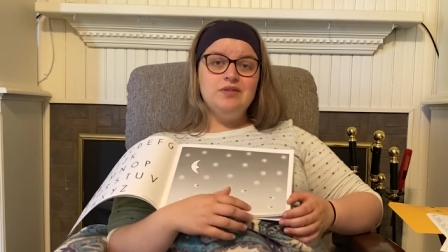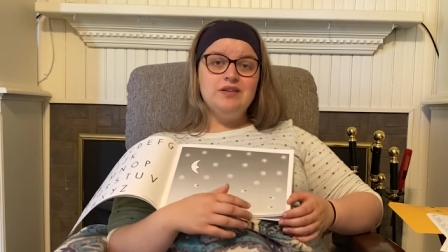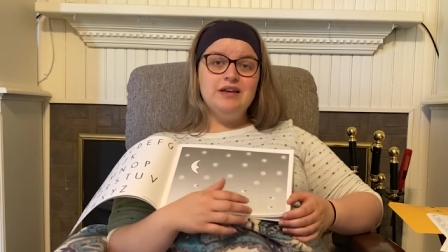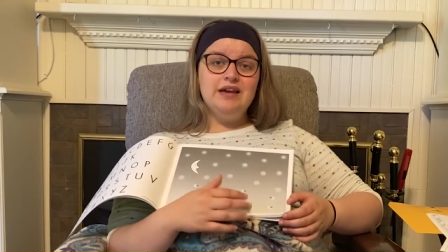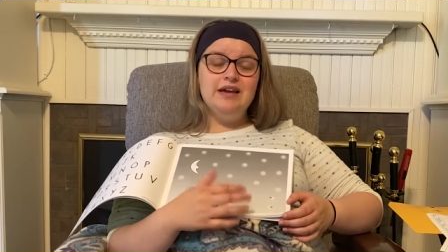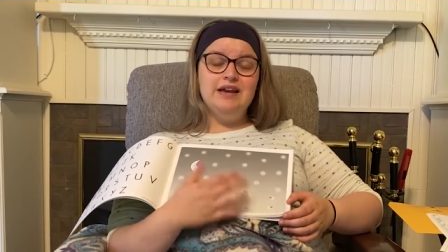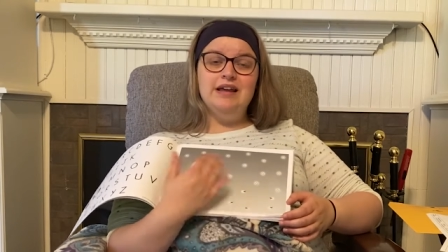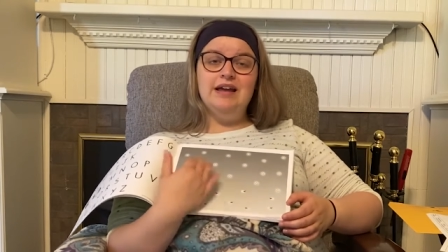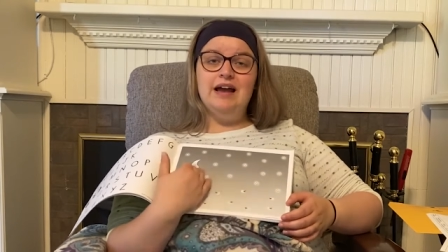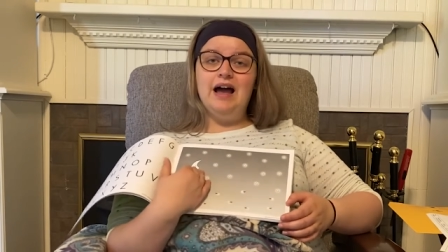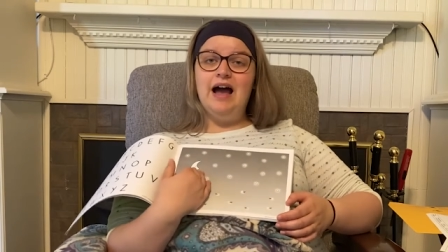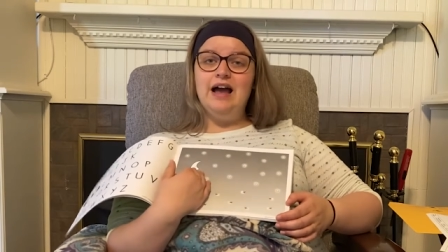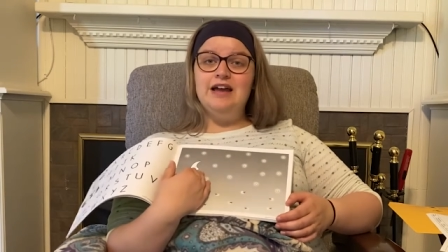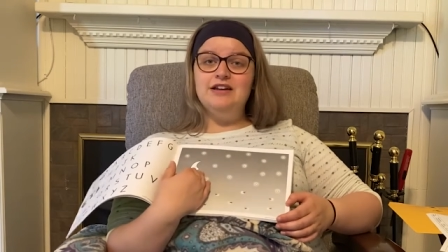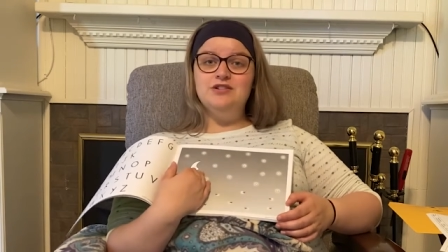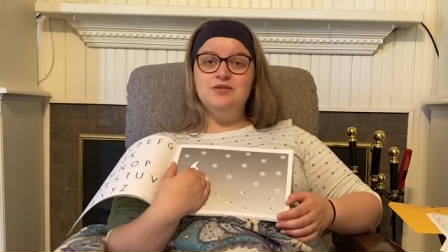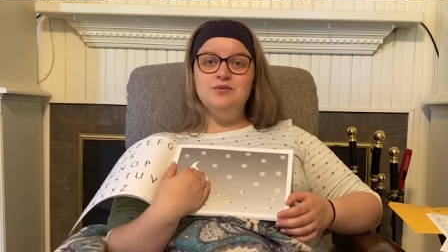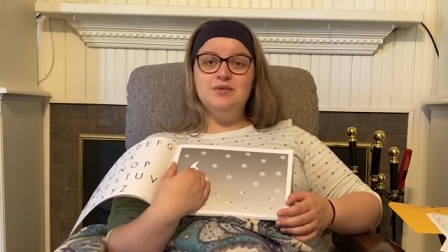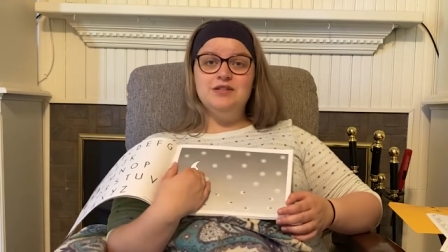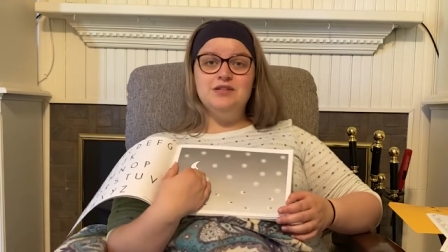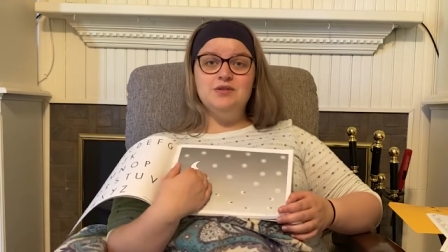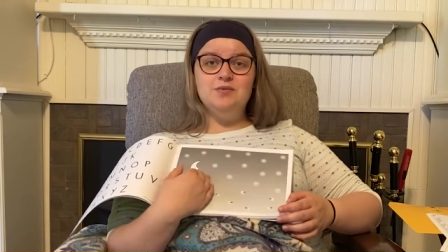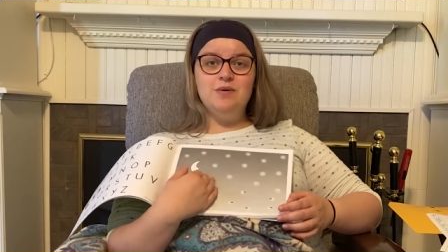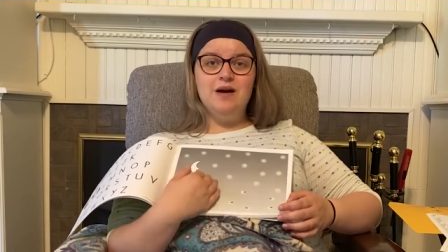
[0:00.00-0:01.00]
and it, I
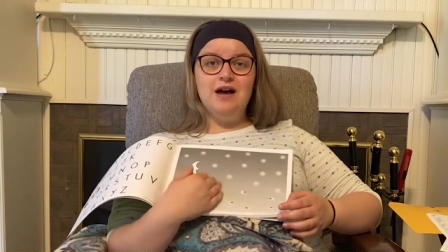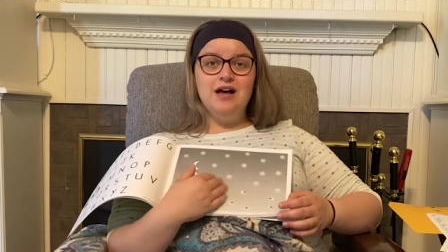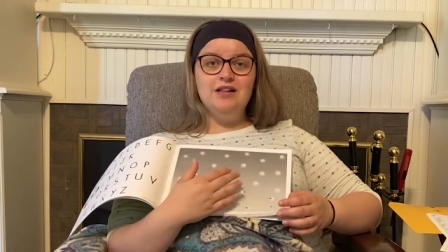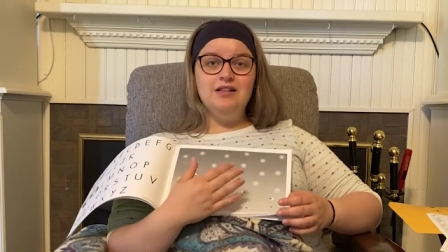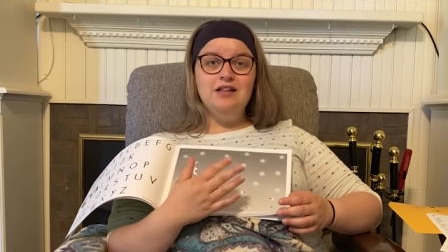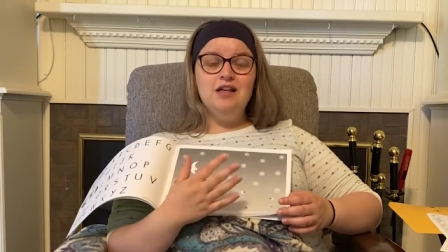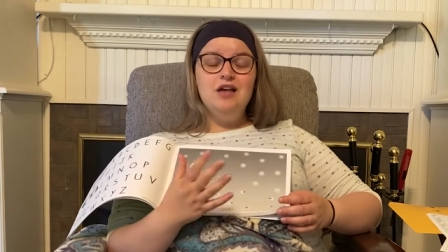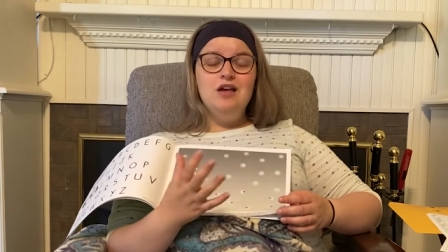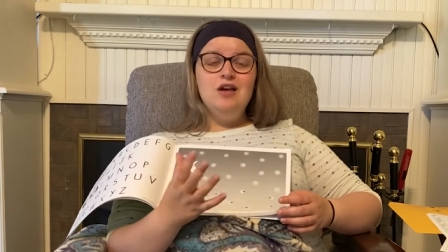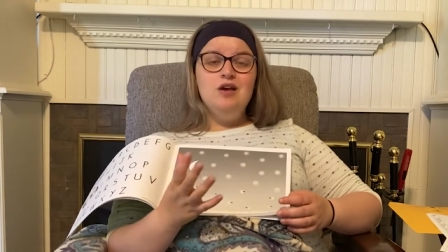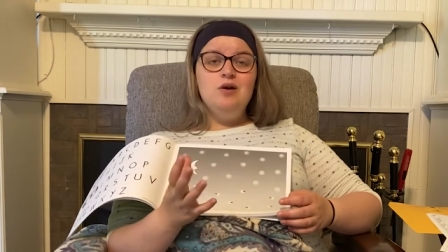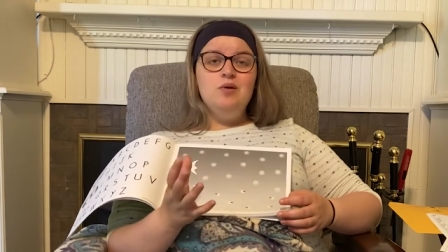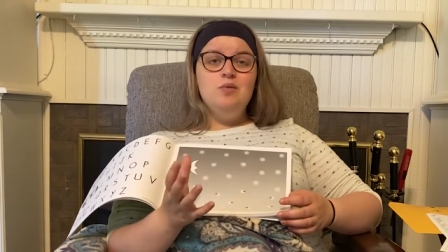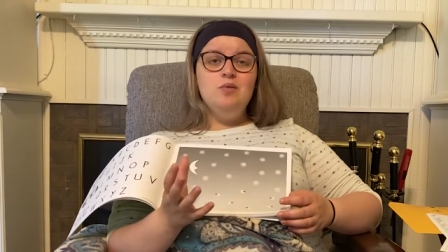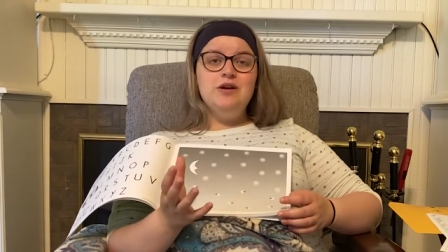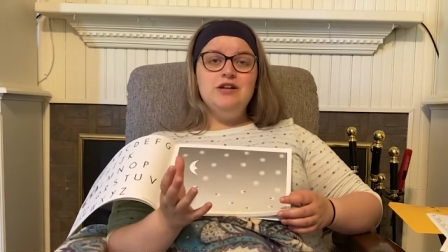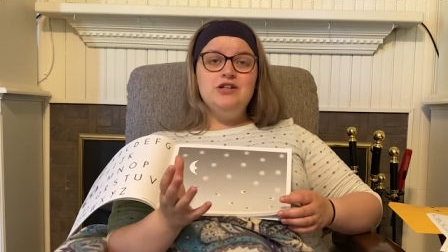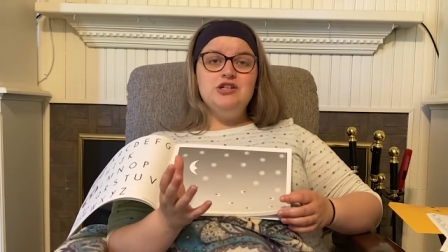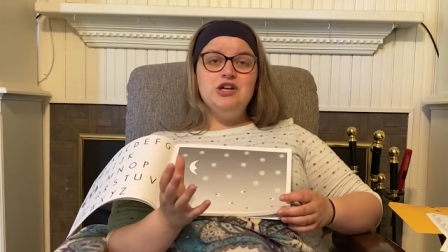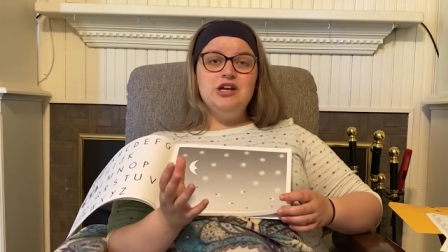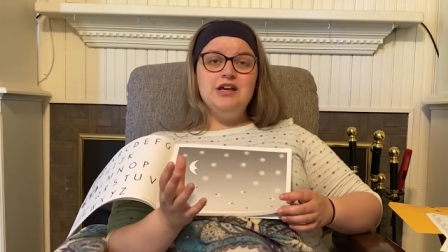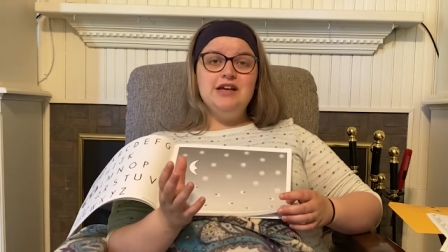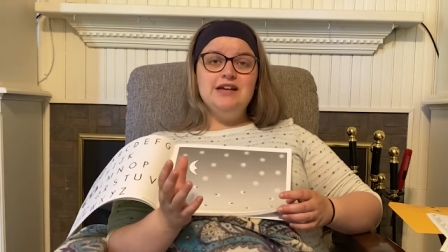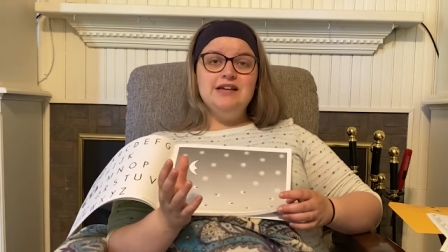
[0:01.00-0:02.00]
do as well,
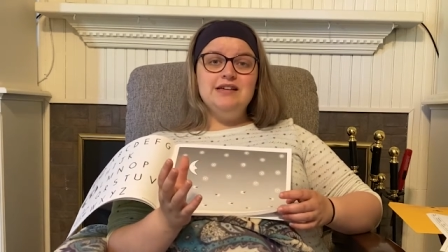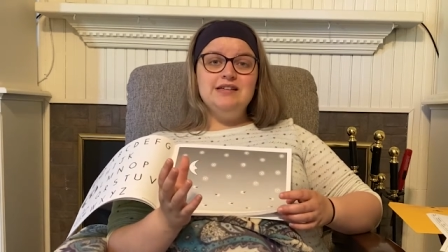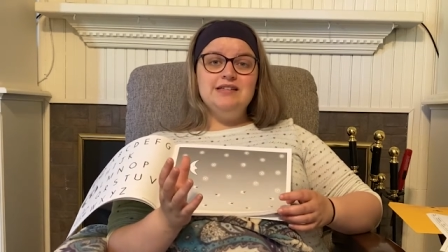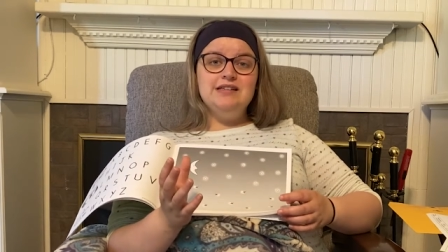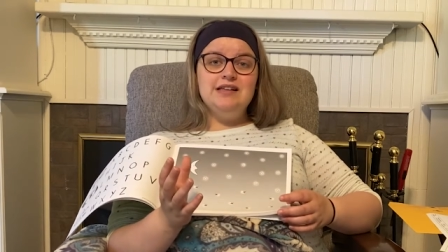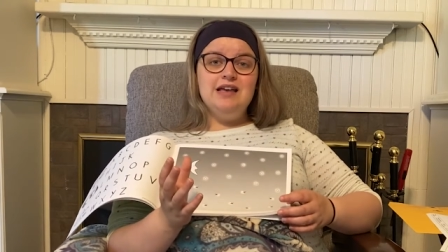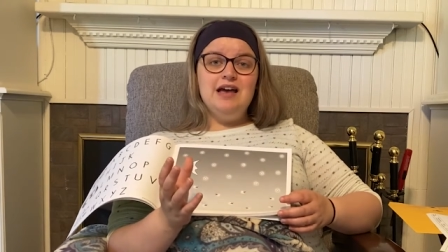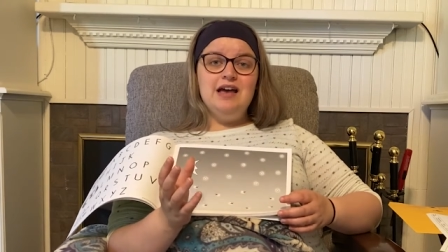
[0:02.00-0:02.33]
which is